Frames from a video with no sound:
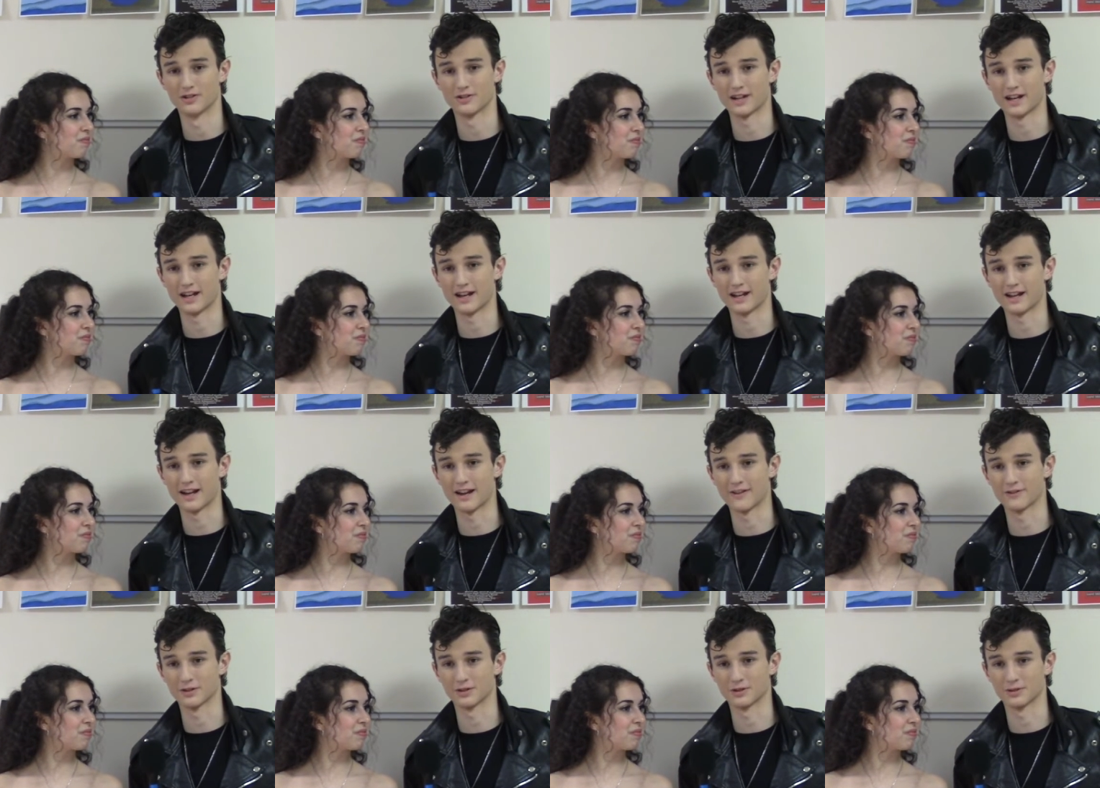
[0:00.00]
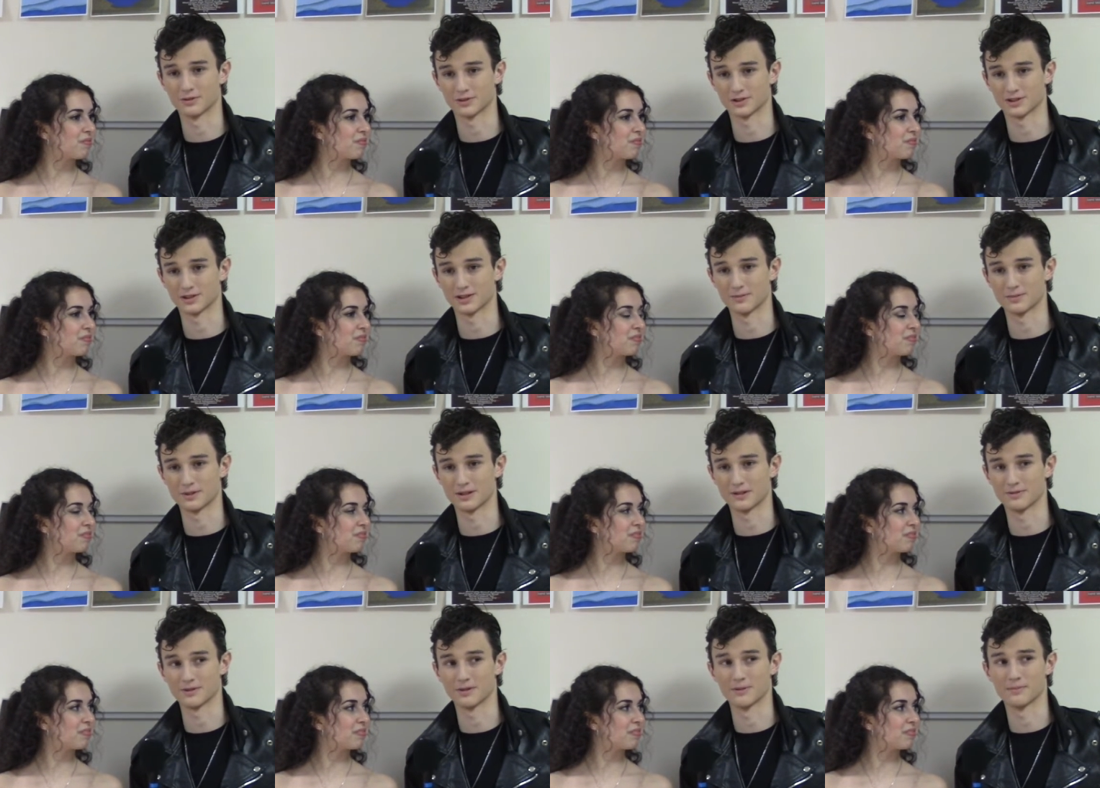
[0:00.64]
Speaker 1: that everyone was going to
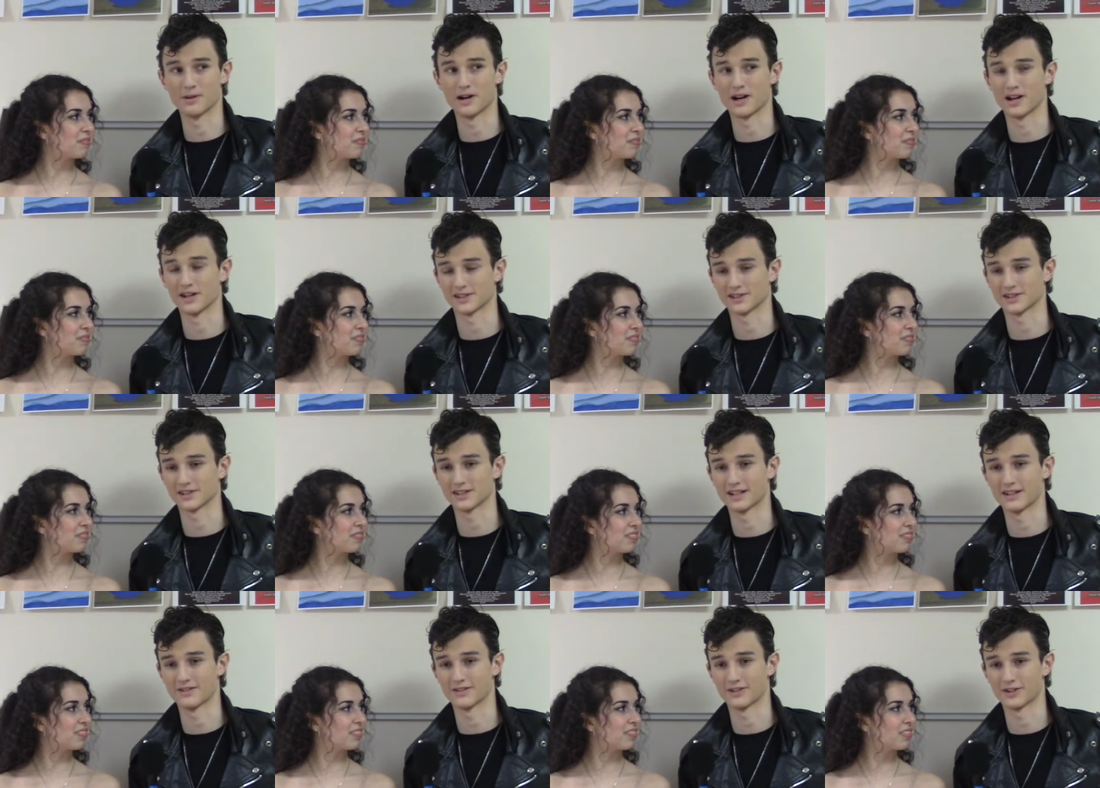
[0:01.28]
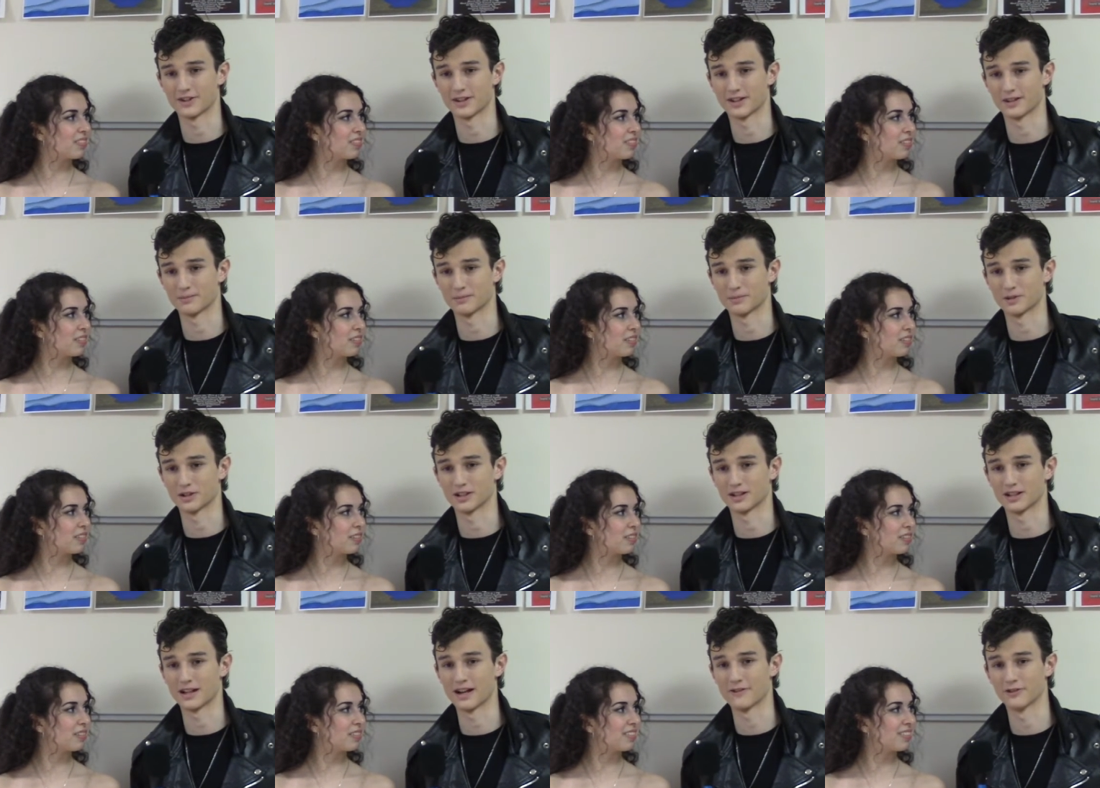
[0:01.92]
be real bossy and everything,
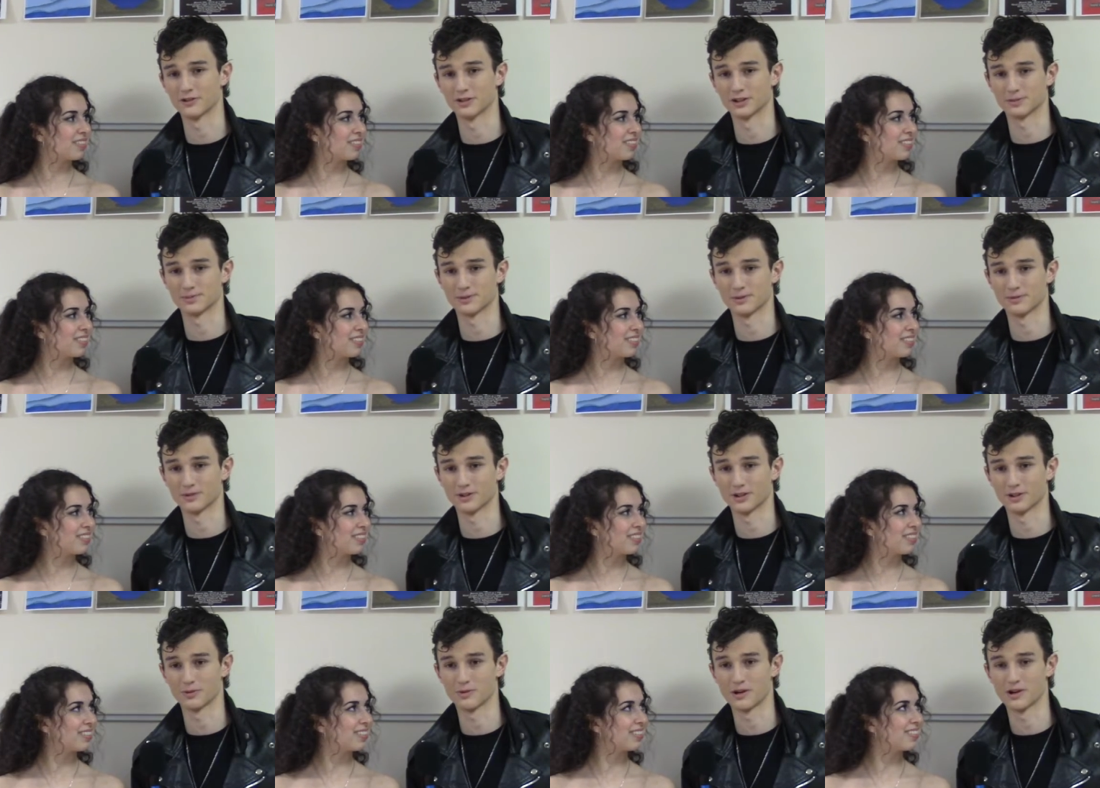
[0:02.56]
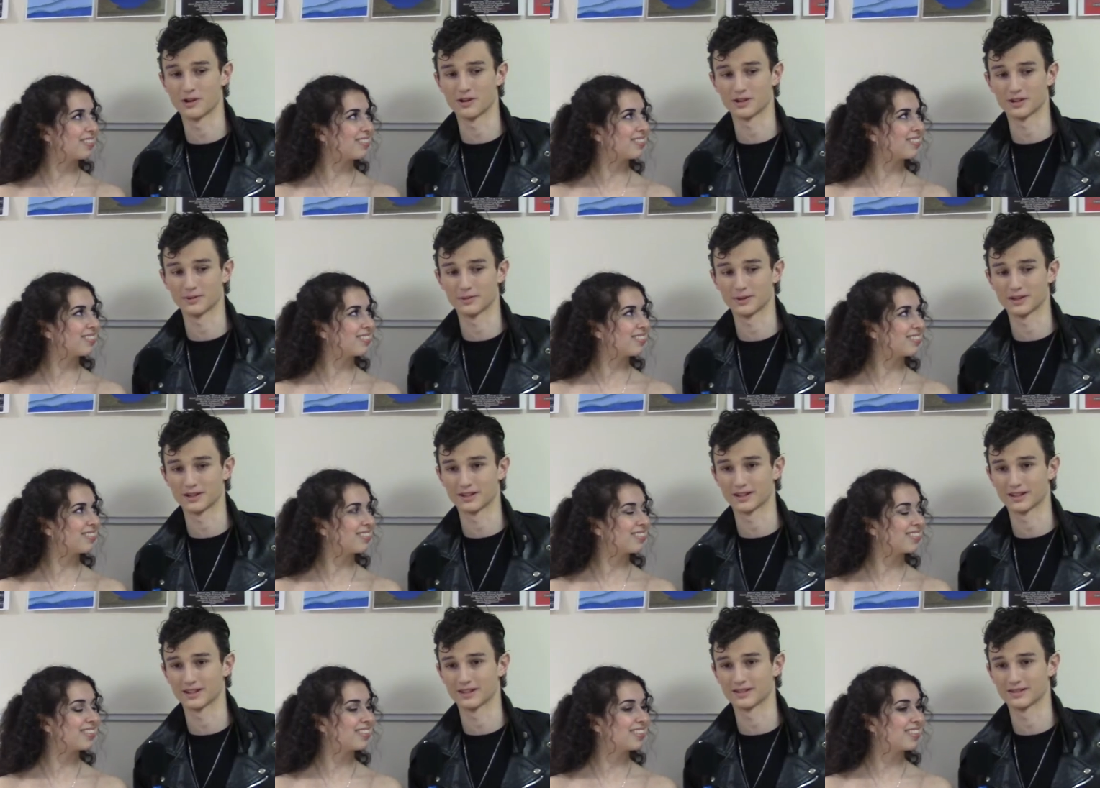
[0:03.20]
but everyone's been really
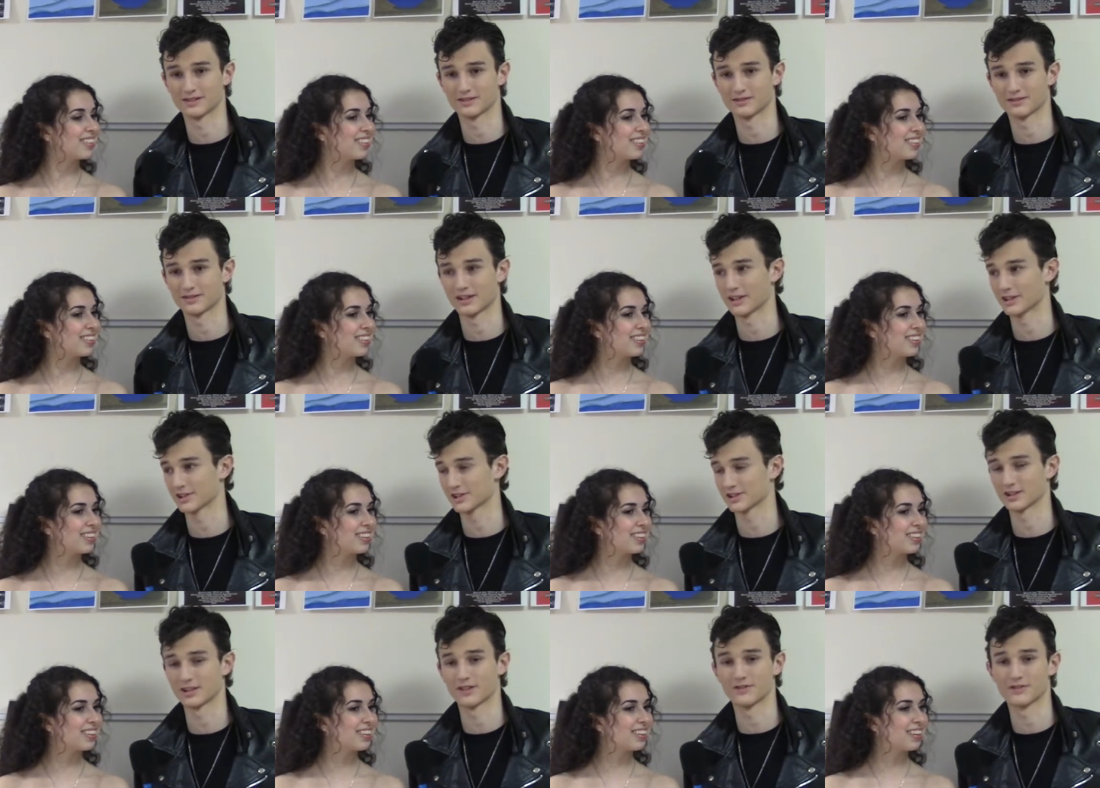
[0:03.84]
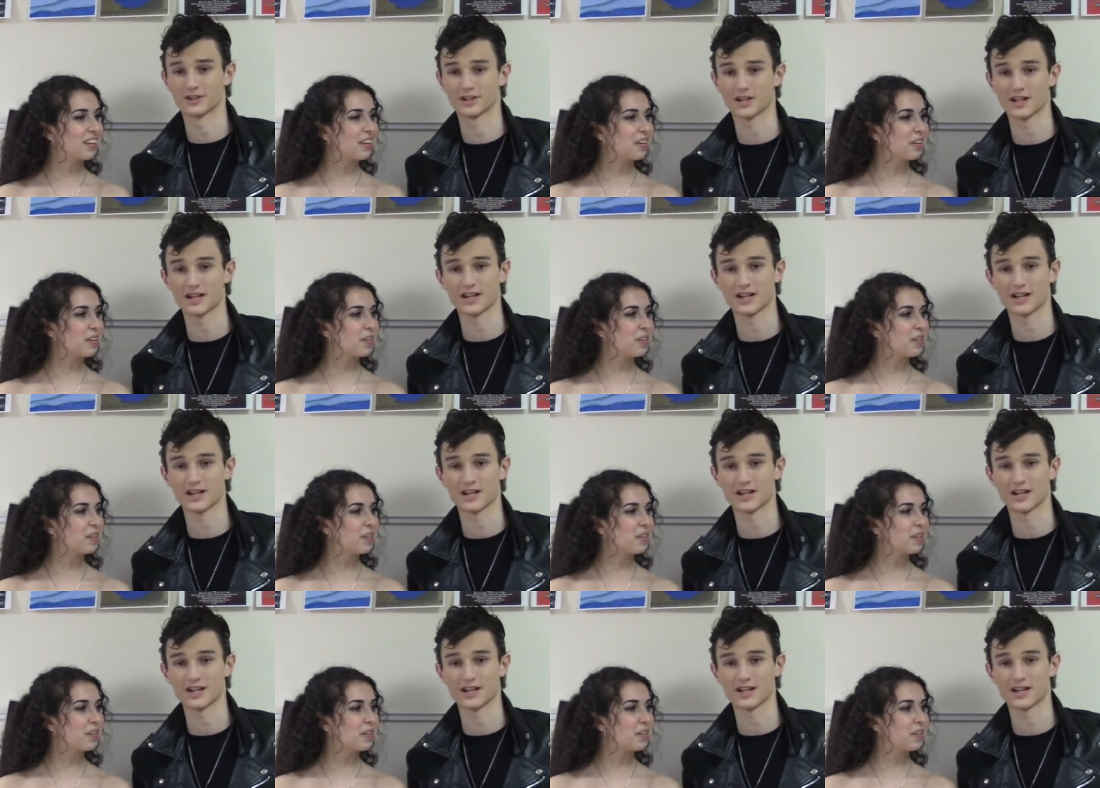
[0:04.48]
welcoming, and I just love the